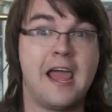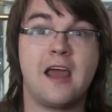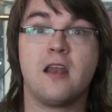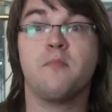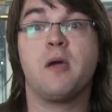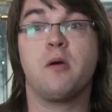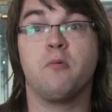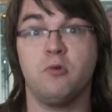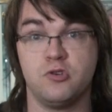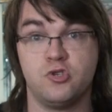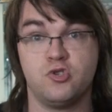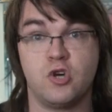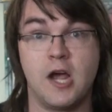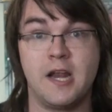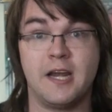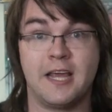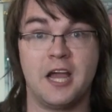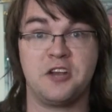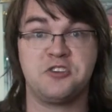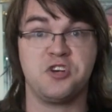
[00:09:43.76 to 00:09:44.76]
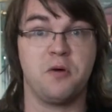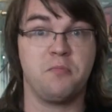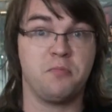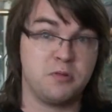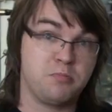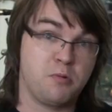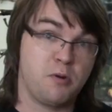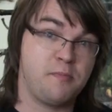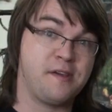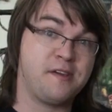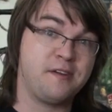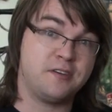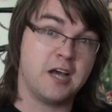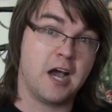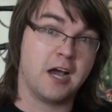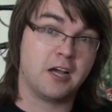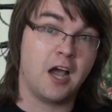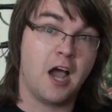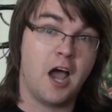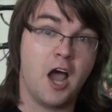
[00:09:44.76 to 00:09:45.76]
anime was trying to catch up with Rumiko
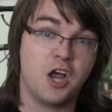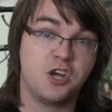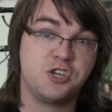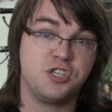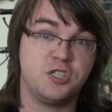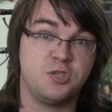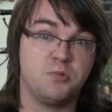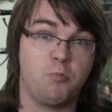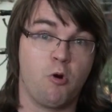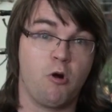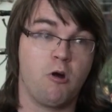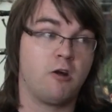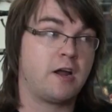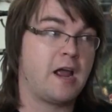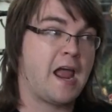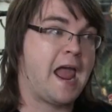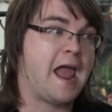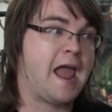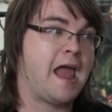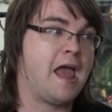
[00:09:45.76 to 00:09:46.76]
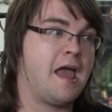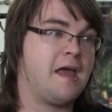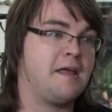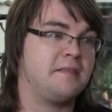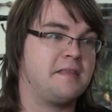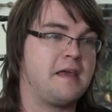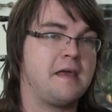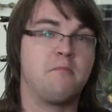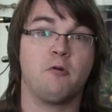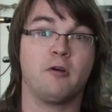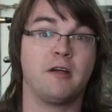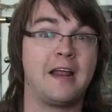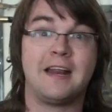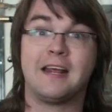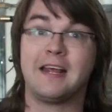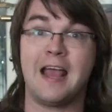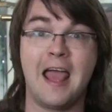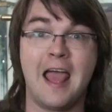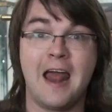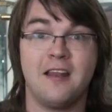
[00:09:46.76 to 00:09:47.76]
Takahashi's work, and they were
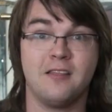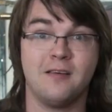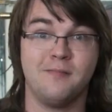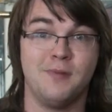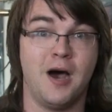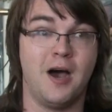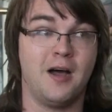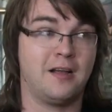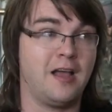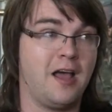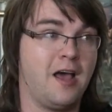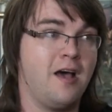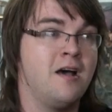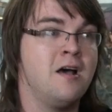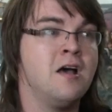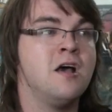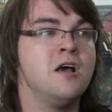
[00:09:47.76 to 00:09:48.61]
getting ahead of the manga,